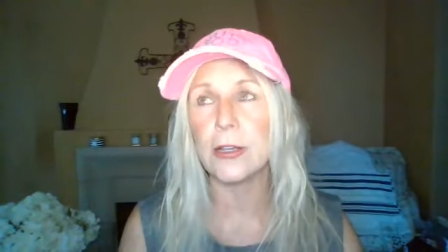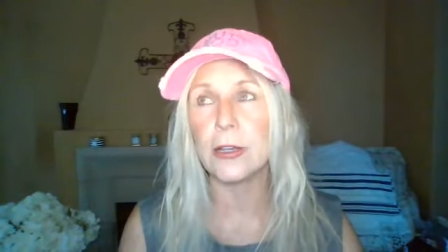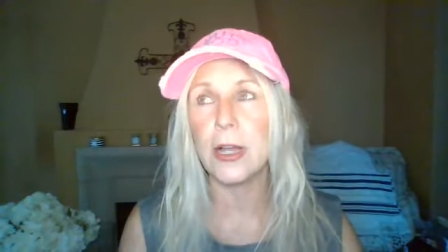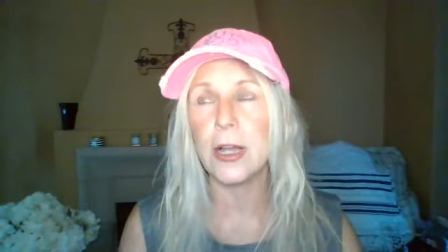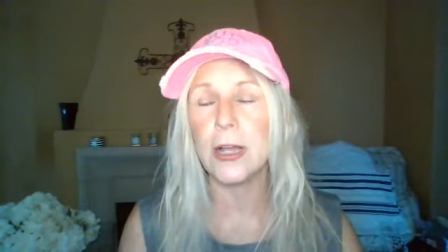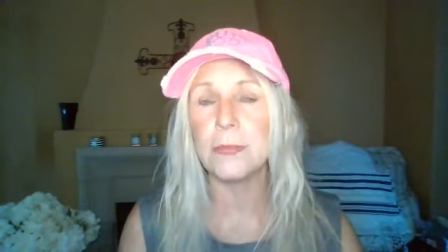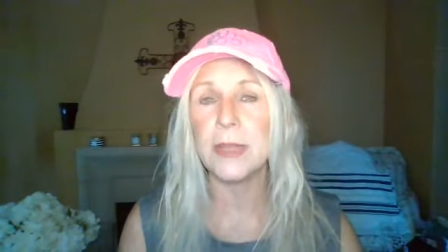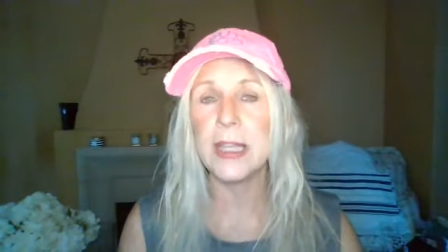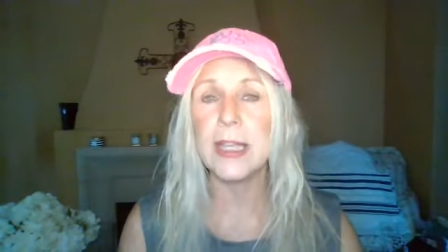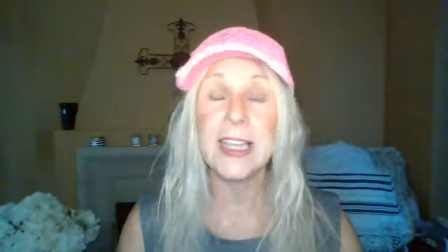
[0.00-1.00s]
um,
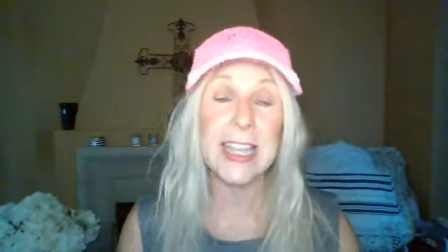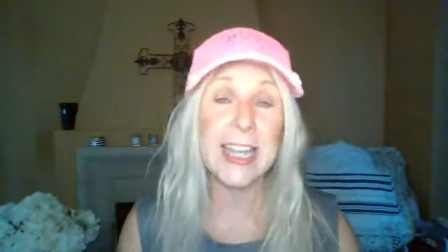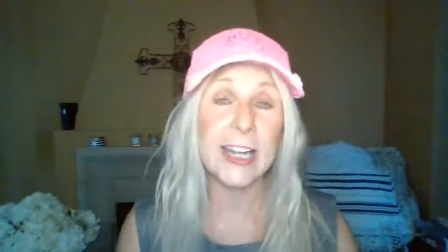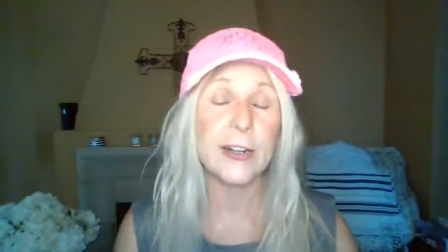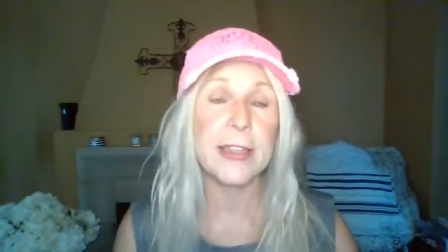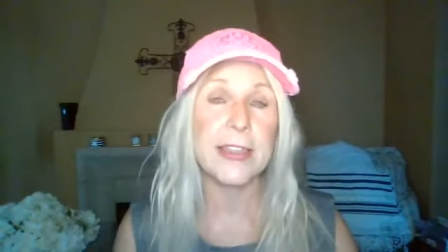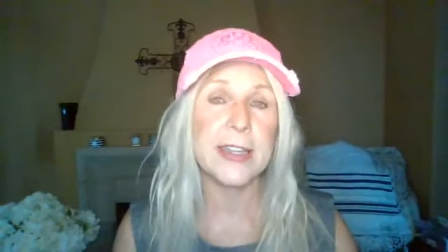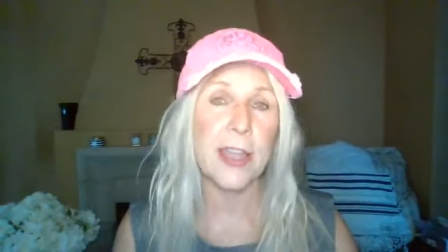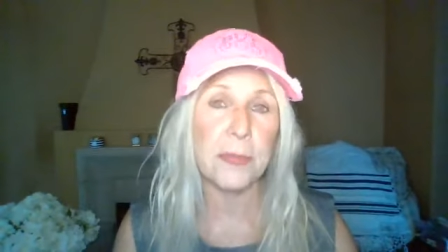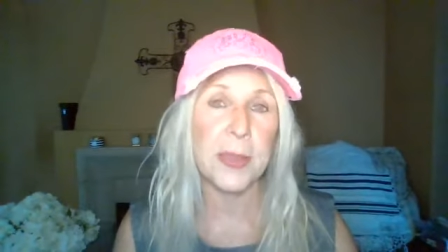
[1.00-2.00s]
carry the
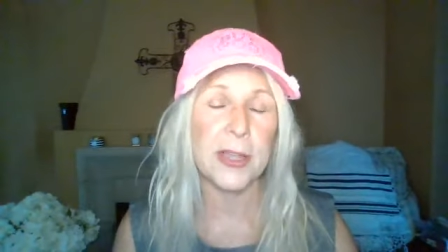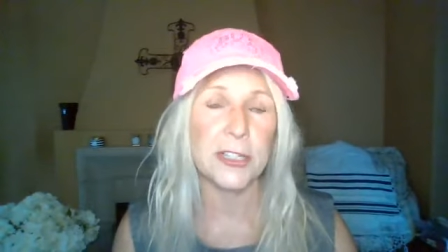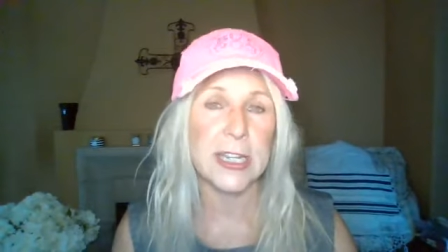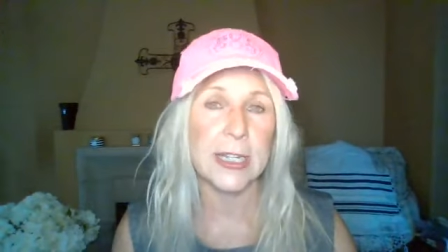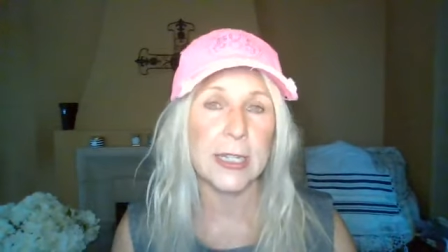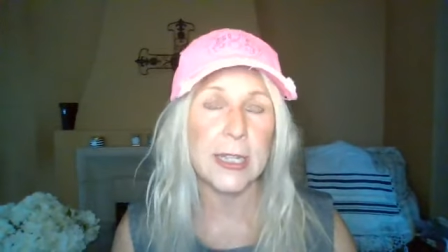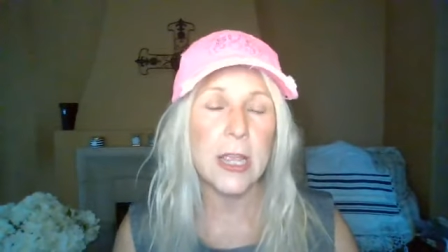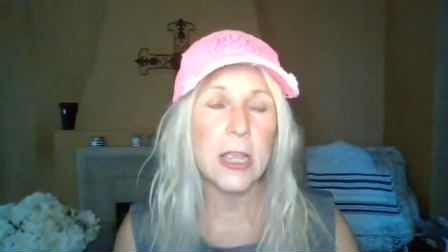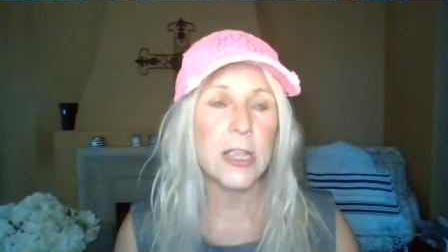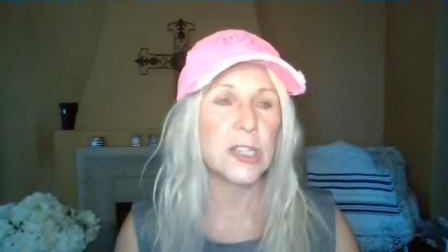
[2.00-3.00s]
death penalty.
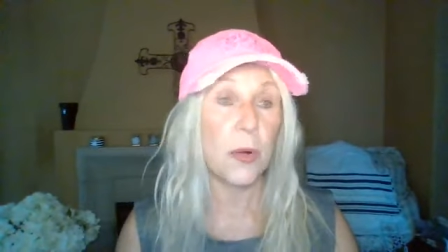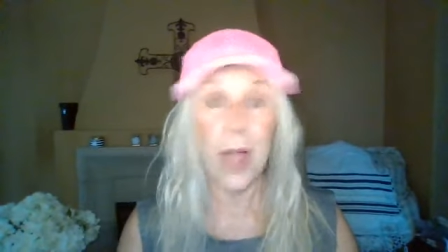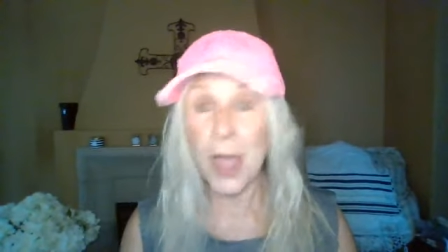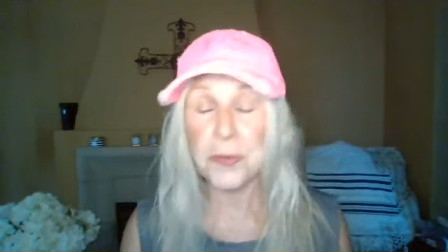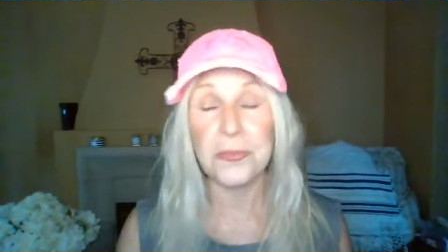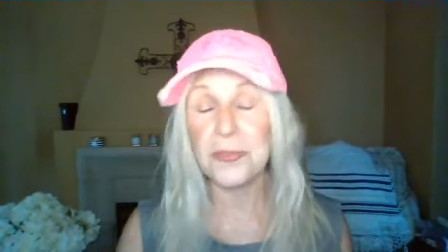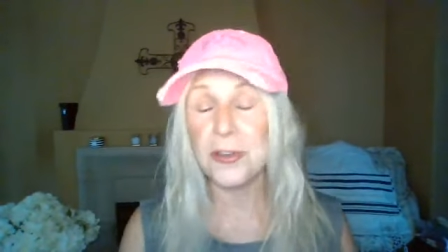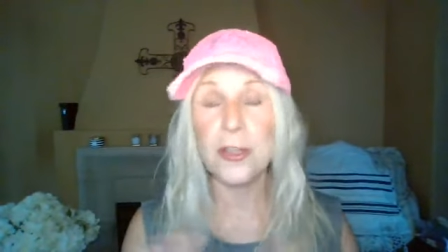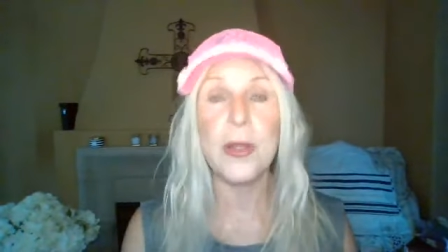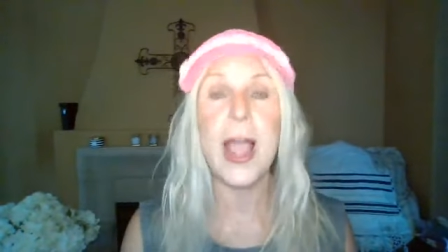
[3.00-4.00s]
So, I don't
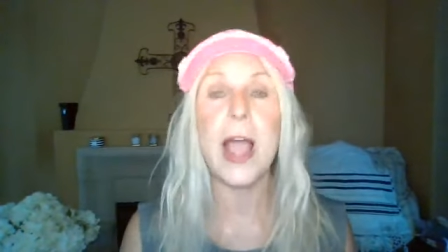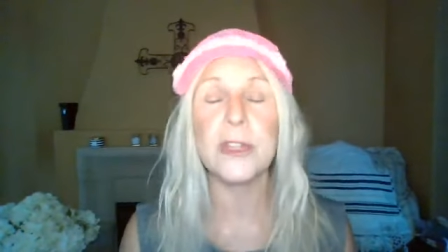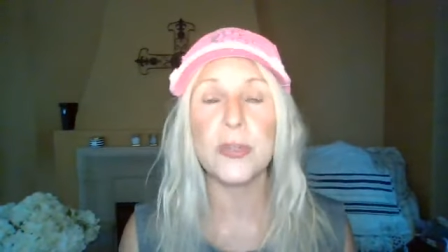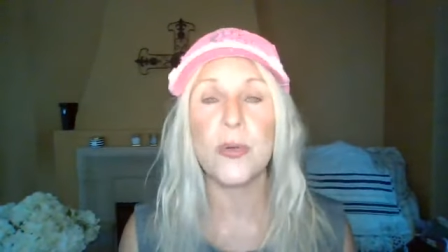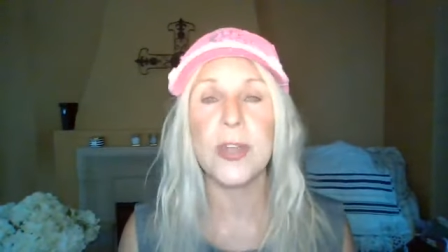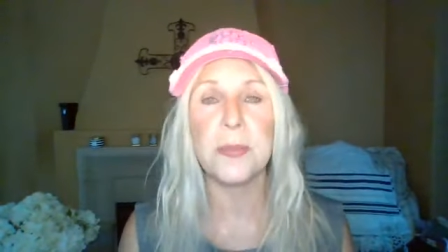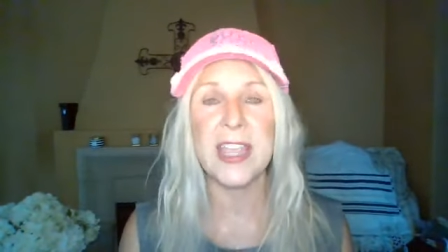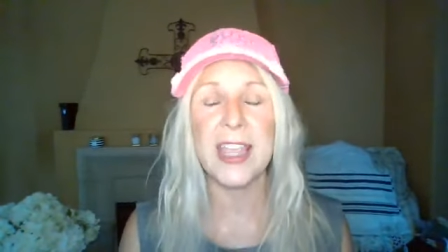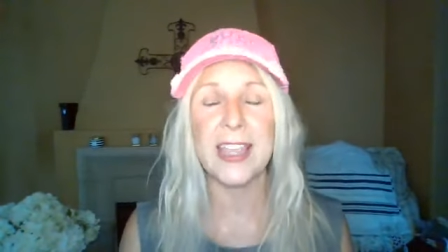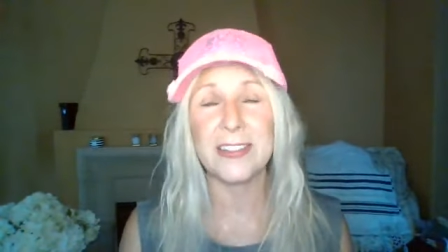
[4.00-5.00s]
know how it's going to be
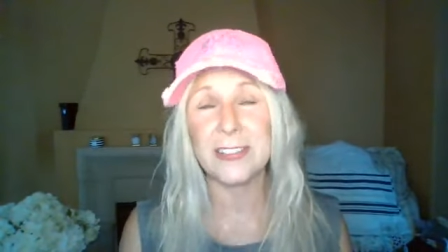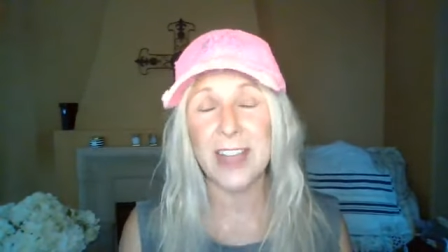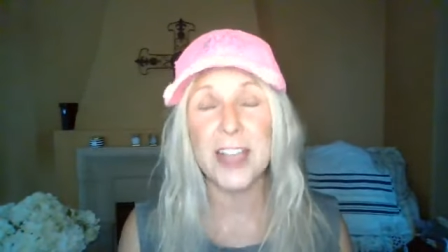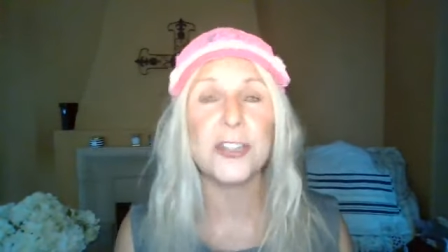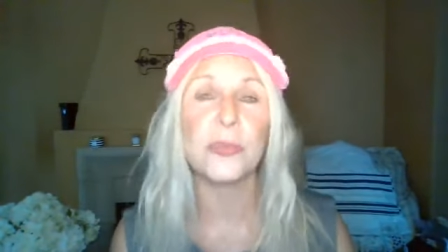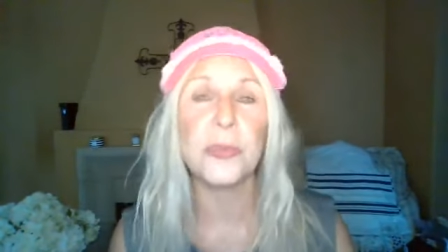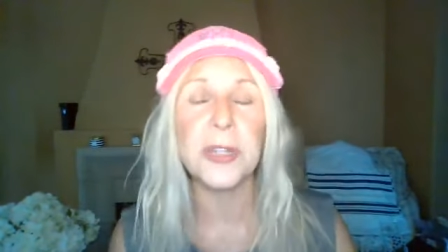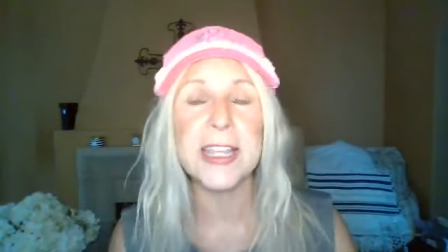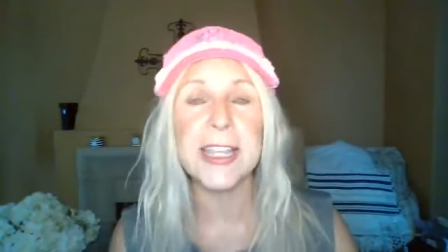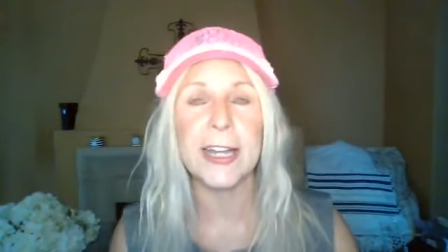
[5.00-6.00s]
handled. I don't
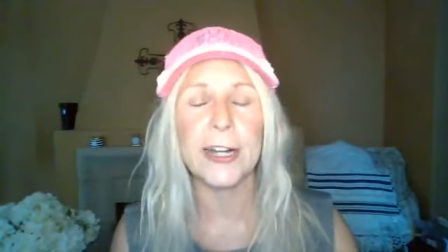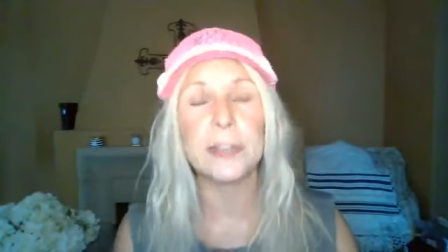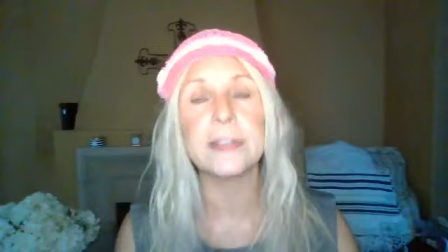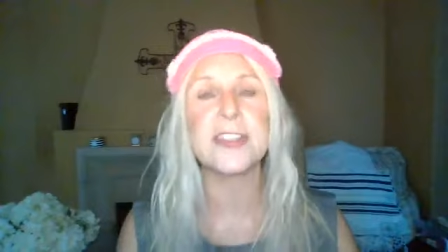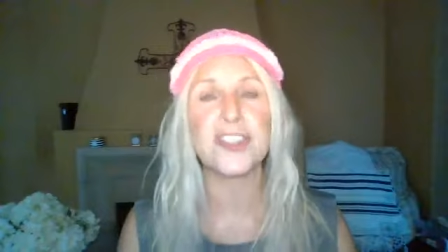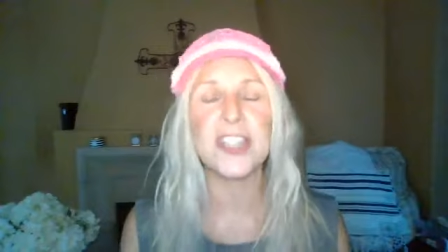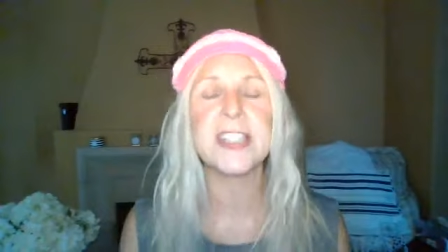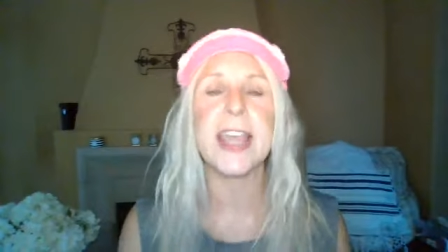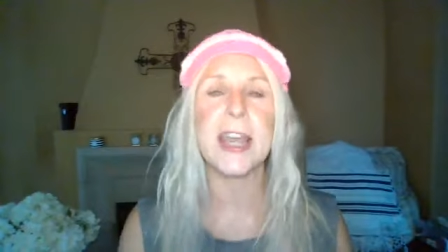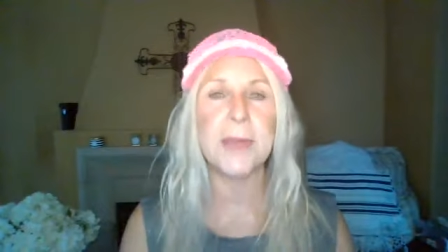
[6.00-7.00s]
really care. Let's just
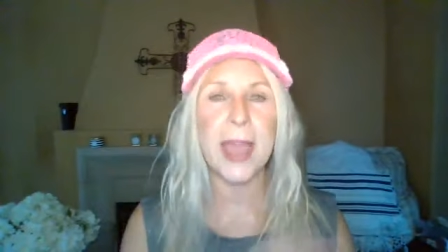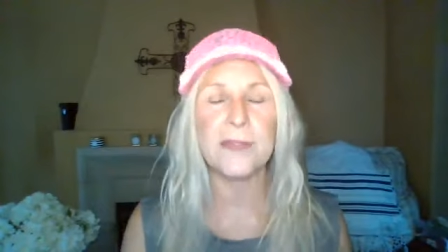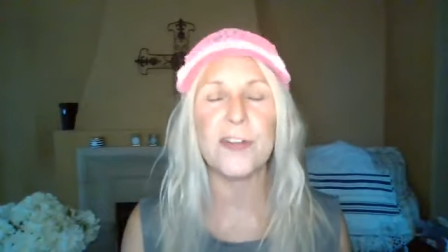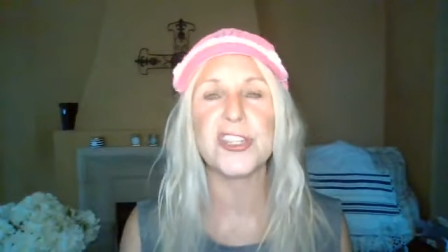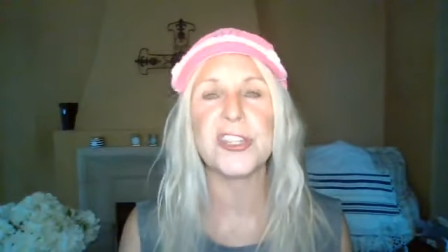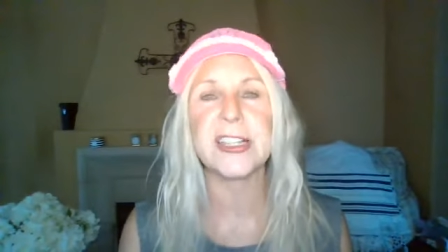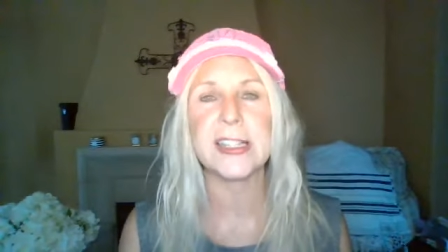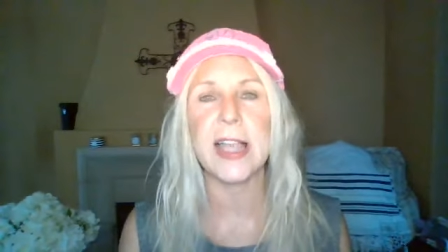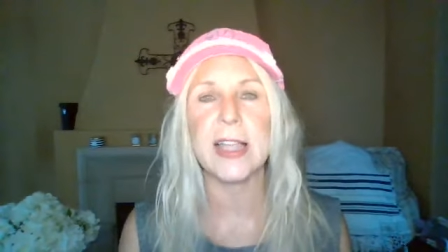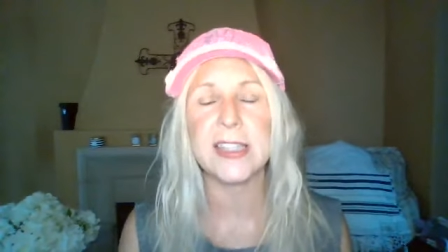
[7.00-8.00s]
get him out of our
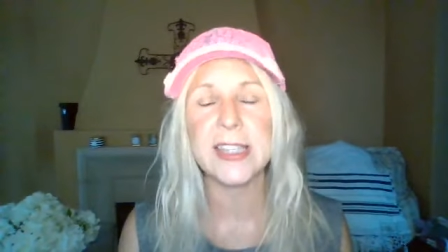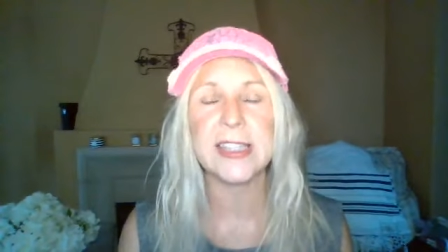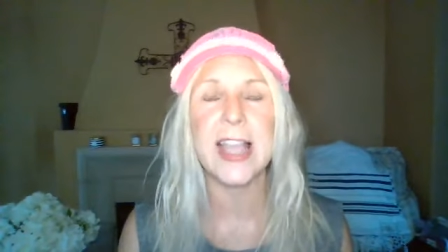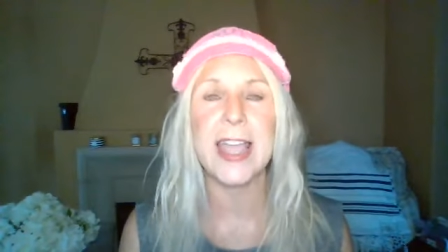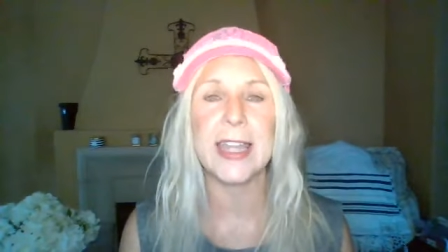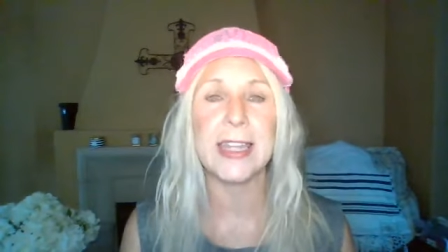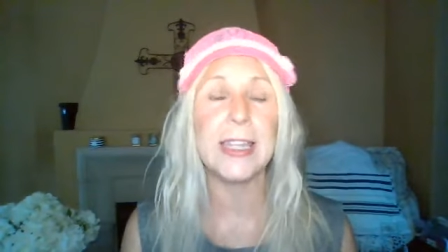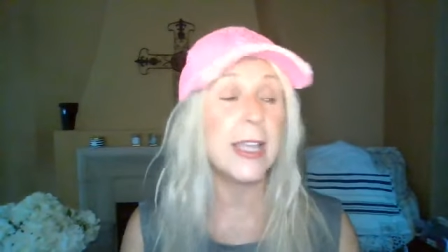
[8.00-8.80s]
society